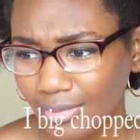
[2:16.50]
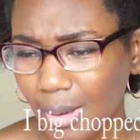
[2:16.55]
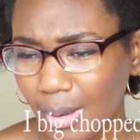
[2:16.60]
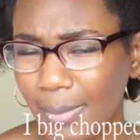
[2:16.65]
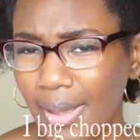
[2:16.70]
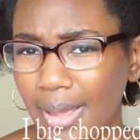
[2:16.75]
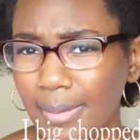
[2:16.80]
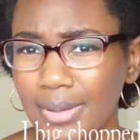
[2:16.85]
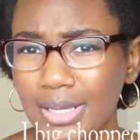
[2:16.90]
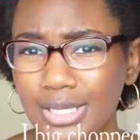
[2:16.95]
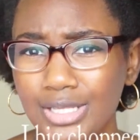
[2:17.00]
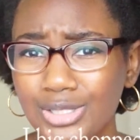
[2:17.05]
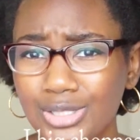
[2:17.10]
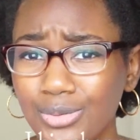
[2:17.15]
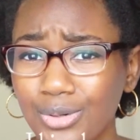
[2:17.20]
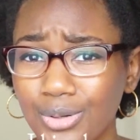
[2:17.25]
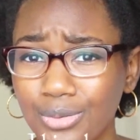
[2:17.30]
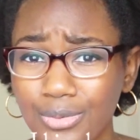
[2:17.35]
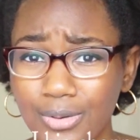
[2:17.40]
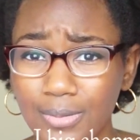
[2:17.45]
maybe 2
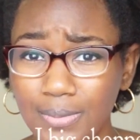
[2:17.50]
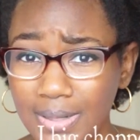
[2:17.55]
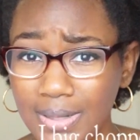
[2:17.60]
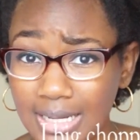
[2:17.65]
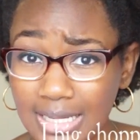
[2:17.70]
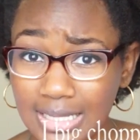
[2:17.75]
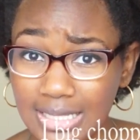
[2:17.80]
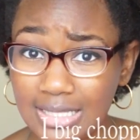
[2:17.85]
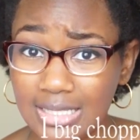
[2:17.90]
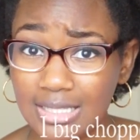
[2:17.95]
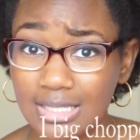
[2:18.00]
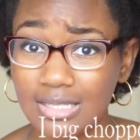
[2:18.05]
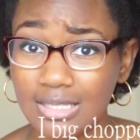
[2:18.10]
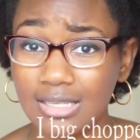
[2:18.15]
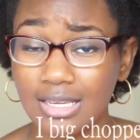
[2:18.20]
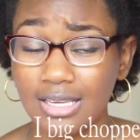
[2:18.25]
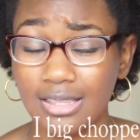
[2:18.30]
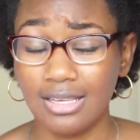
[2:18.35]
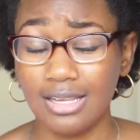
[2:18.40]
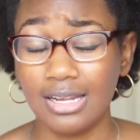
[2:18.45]
or 3
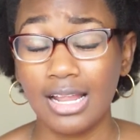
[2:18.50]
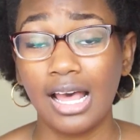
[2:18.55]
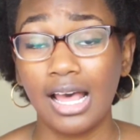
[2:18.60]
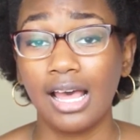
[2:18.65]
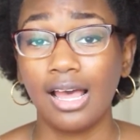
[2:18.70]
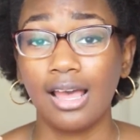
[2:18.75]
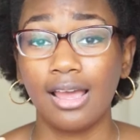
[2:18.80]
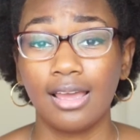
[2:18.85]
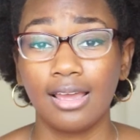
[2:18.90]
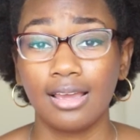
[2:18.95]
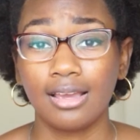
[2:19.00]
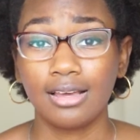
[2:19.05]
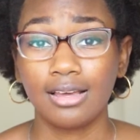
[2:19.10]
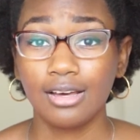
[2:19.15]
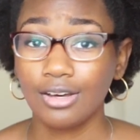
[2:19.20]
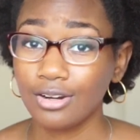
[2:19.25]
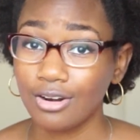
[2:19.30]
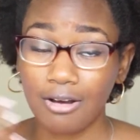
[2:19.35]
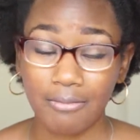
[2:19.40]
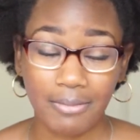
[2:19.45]
months, and then I
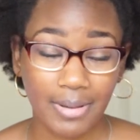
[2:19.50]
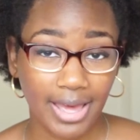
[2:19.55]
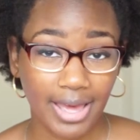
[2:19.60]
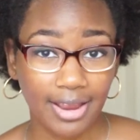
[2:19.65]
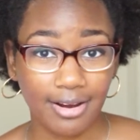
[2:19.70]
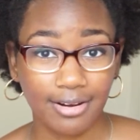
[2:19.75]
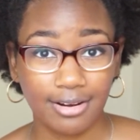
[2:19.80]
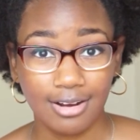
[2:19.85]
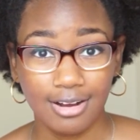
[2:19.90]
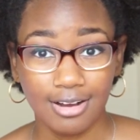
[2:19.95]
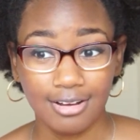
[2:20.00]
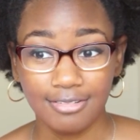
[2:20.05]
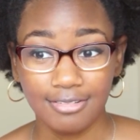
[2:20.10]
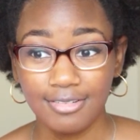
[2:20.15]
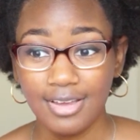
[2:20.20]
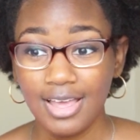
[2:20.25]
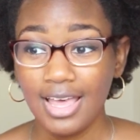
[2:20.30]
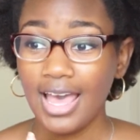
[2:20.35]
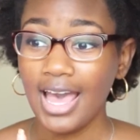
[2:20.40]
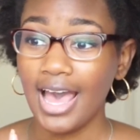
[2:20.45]
cut all my hair
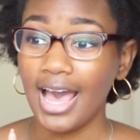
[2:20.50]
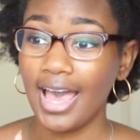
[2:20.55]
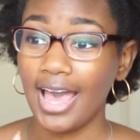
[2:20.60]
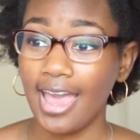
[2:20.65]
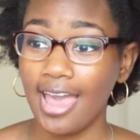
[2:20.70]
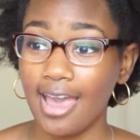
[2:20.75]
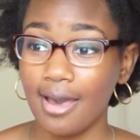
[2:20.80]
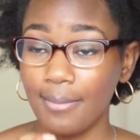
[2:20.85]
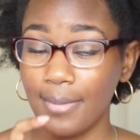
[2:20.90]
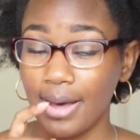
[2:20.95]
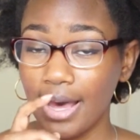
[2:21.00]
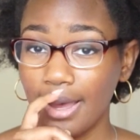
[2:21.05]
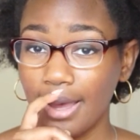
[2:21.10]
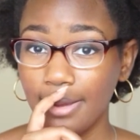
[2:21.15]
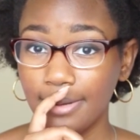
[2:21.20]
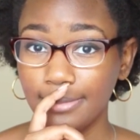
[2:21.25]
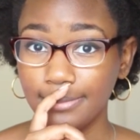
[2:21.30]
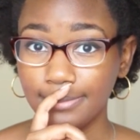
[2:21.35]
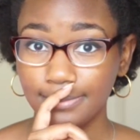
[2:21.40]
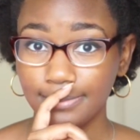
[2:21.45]
off. I had
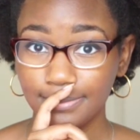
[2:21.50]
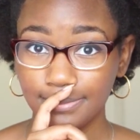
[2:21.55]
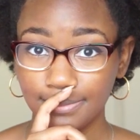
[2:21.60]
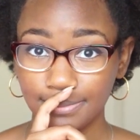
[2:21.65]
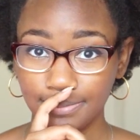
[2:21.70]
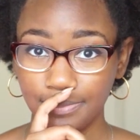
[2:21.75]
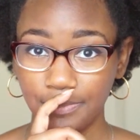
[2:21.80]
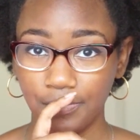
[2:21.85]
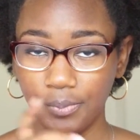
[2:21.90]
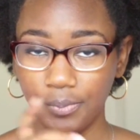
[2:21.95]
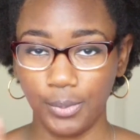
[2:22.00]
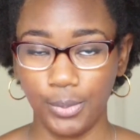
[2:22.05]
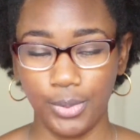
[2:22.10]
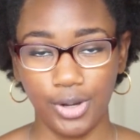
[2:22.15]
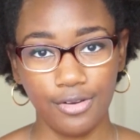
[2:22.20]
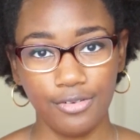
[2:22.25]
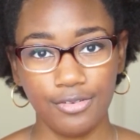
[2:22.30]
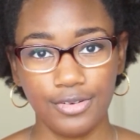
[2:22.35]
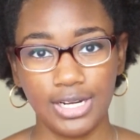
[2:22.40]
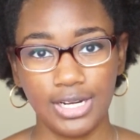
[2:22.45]
my
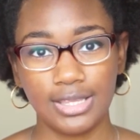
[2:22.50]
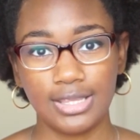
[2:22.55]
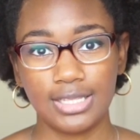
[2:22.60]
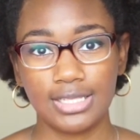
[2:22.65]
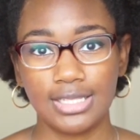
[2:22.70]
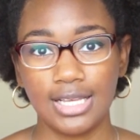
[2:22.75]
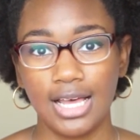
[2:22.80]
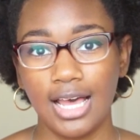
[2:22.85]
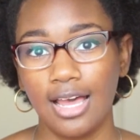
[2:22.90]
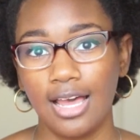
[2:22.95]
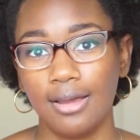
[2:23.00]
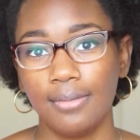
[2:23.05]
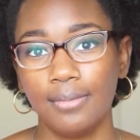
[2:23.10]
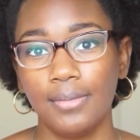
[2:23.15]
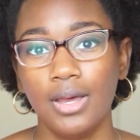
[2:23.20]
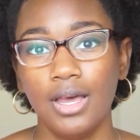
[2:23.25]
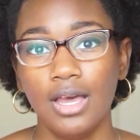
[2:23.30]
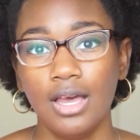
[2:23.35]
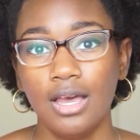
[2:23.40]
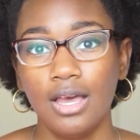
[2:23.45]
boyfriend at the time,
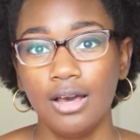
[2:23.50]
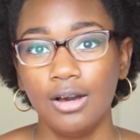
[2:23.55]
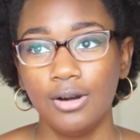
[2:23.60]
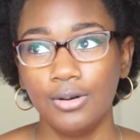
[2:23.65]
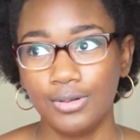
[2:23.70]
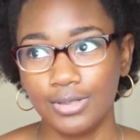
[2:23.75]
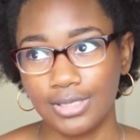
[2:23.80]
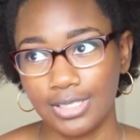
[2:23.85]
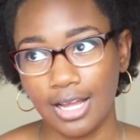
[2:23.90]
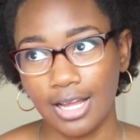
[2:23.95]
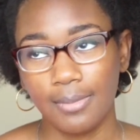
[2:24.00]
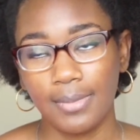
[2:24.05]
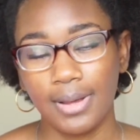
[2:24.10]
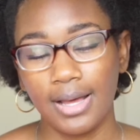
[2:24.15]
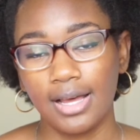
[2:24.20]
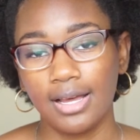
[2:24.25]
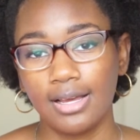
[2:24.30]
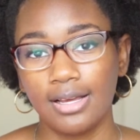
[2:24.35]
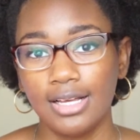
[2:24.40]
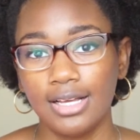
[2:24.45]
who is now
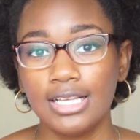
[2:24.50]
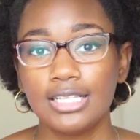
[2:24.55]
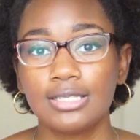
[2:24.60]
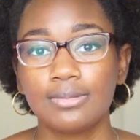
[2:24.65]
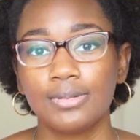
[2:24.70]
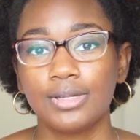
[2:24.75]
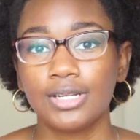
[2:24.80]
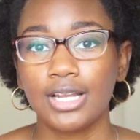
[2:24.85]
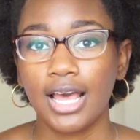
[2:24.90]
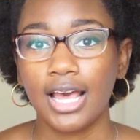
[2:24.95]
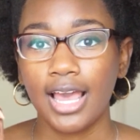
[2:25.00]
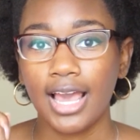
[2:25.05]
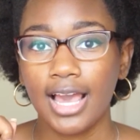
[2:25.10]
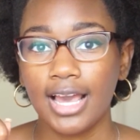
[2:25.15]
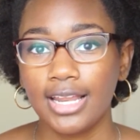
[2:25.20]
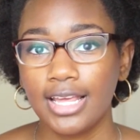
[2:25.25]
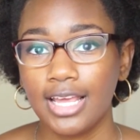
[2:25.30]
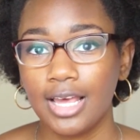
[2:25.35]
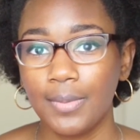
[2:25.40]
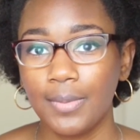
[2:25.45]
my husband. I
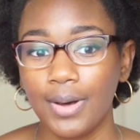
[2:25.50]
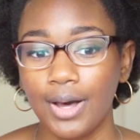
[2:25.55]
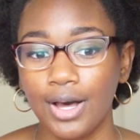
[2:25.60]
had him